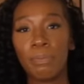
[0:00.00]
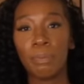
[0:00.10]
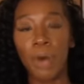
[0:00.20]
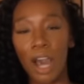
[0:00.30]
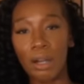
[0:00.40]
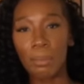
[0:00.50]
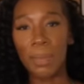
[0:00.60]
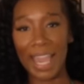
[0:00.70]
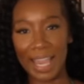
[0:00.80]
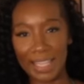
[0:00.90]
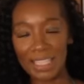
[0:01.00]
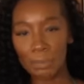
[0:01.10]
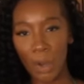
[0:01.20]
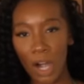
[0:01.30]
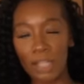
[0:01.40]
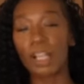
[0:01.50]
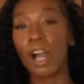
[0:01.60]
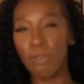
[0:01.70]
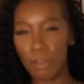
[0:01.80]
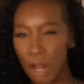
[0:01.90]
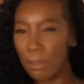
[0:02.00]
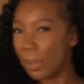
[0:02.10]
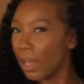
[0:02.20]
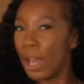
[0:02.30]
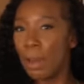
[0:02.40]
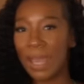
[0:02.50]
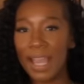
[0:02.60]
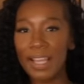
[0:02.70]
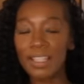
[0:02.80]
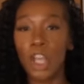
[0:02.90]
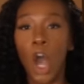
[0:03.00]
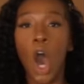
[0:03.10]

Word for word: bottom pants part, the cover-up pants,